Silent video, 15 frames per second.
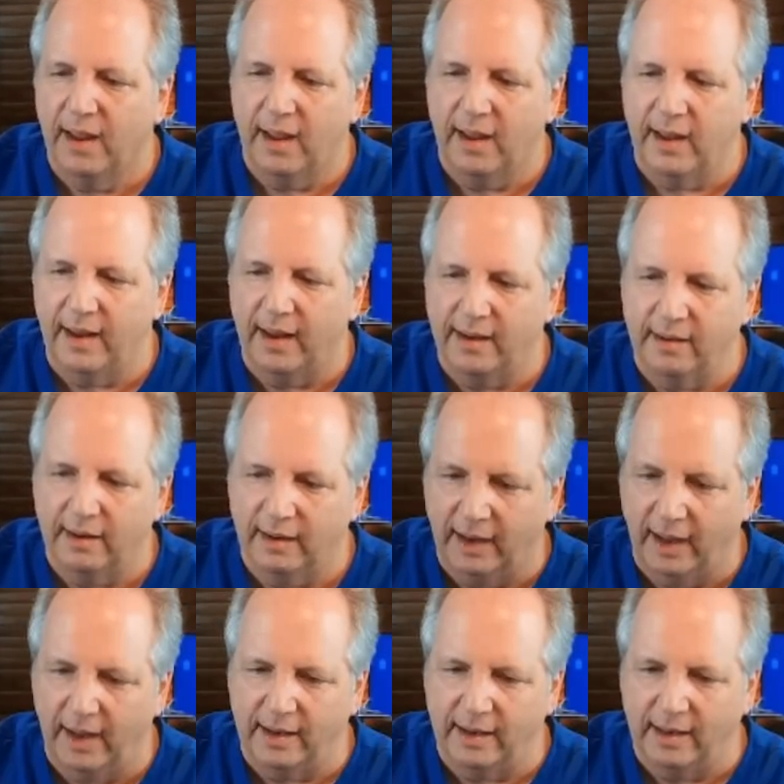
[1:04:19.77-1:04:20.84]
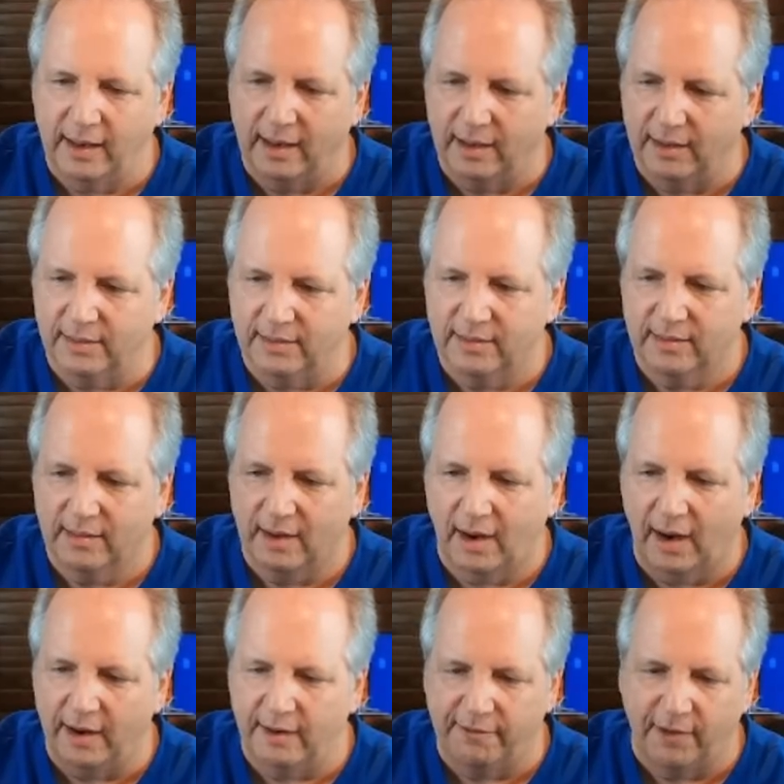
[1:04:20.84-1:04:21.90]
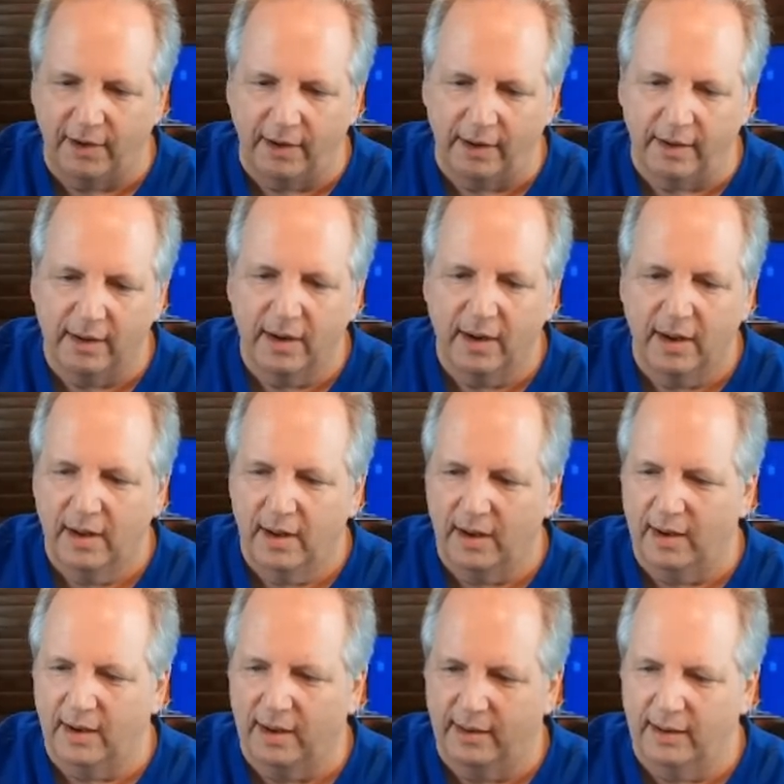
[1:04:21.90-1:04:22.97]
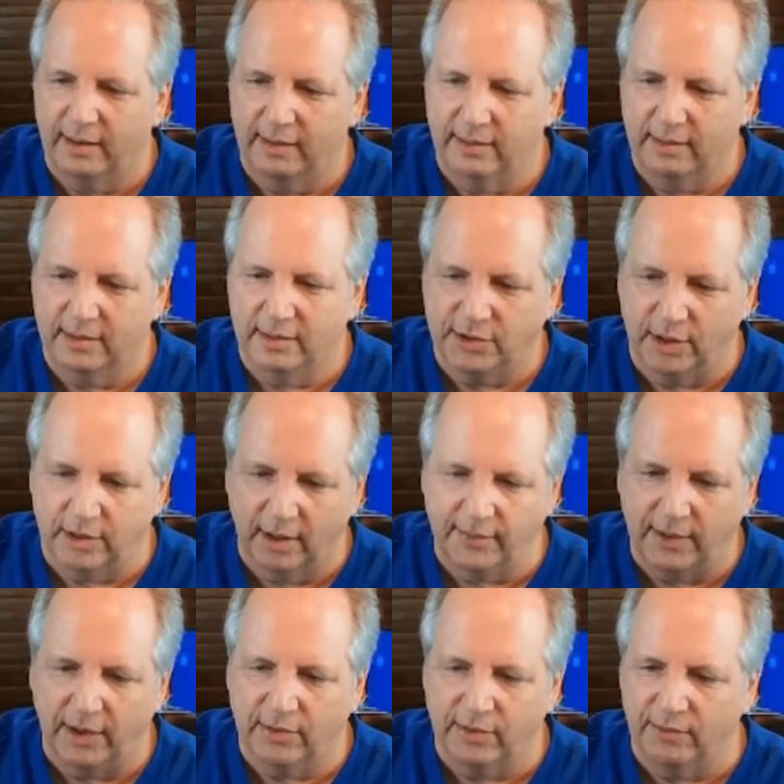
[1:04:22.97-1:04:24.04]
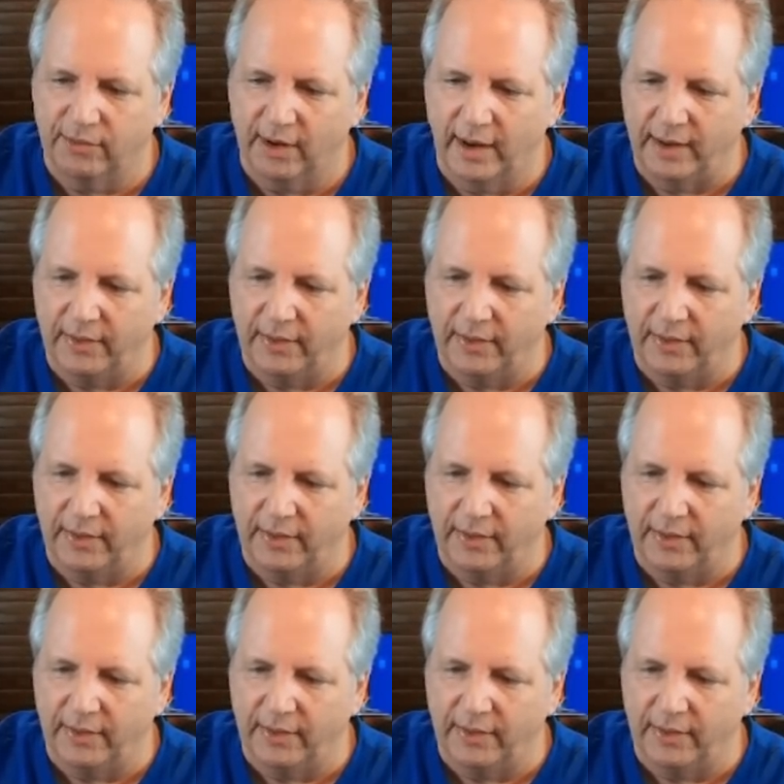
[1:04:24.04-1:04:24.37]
And again, it is IFR, general aviation flight.